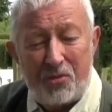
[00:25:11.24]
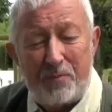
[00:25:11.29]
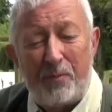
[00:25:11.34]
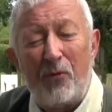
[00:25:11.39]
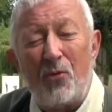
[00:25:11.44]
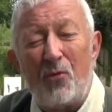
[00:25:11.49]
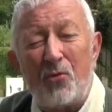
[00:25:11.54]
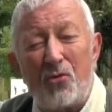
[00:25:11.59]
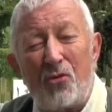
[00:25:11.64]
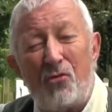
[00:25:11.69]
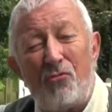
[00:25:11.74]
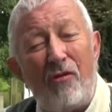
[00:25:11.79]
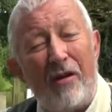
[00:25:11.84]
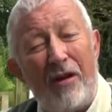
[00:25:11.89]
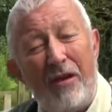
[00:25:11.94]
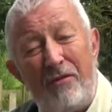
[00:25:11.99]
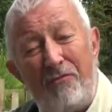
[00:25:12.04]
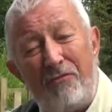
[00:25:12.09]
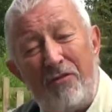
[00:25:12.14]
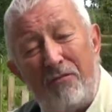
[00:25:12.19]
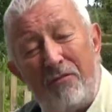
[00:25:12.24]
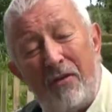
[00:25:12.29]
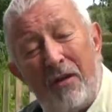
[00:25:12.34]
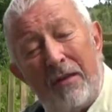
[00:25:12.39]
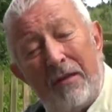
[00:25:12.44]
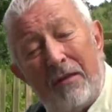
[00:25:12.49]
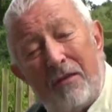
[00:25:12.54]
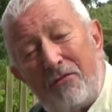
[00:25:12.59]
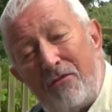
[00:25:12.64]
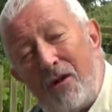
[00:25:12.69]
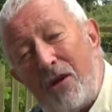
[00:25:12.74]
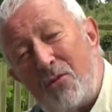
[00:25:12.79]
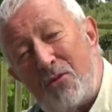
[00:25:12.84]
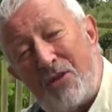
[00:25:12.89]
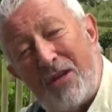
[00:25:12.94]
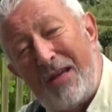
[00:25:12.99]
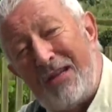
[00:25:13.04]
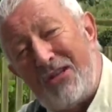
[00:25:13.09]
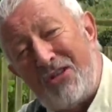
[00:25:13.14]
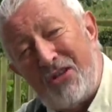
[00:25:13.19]
spool's already
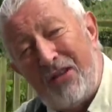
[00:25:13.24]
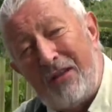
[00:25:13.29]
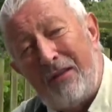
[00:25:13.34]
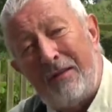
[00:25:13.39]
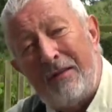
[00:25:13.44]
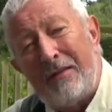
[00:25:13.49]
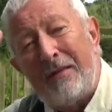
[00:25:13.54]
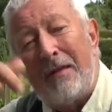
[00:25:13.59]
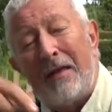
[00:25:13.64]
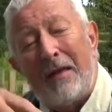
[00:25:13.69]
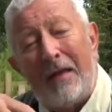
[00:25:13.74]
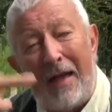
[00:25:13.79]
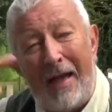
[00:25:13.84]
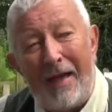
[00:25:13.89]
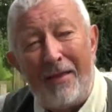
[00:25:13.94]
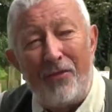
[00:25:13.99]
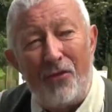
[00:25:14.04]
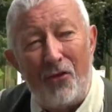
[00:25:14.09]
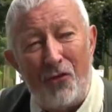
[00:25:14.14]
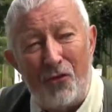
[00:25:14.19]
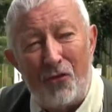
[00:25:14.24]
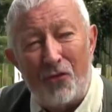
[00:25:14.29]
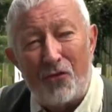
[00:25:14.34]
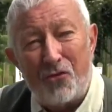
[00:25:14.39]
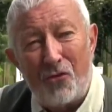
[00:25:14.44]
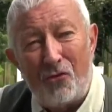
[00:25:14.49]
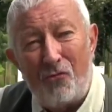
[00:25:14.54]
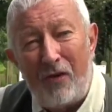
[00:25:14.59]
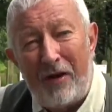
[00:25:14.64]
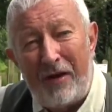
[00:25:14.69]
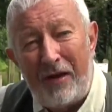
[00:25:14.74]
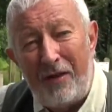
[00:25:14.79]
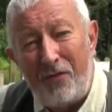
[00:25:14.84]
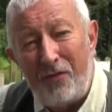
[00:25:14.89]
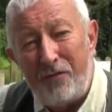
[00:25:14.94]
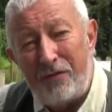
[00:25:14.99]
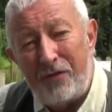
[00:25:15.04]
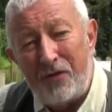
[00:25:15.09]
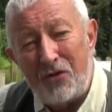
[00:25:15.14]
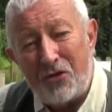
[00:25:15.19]
rotating and the hook's already in
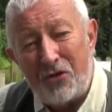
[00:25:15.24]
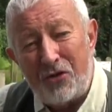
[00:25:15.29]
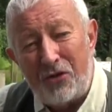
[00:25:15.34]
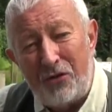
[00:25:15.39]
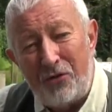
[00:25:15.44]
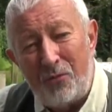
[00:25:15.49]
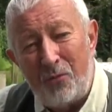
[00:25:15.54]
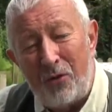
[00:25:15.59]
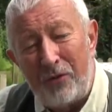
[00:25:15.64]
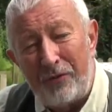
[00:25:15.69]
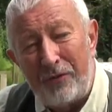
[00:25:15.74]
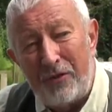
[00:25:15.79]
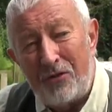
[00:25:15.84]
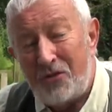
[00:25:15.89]
the fish that you want.